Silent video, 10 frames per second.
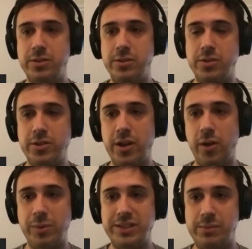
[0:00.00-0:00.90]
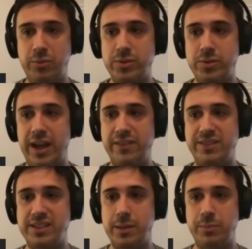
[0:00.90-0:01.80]
you're not always able to have
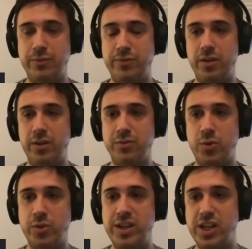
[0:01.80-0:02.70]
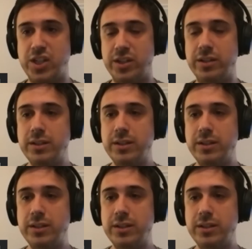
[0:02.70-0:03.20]
this type of coordination.